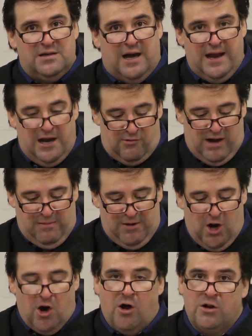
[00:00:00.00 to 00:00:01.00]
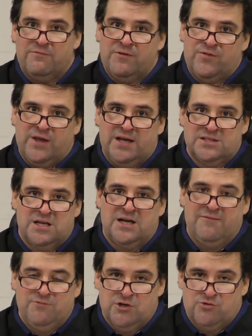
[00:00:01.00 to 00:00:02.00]
diagramming all of the things
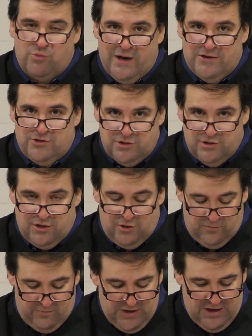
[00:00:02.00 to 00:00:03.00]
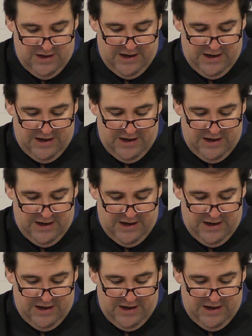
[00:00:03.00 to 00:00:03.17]
that I've just read to you.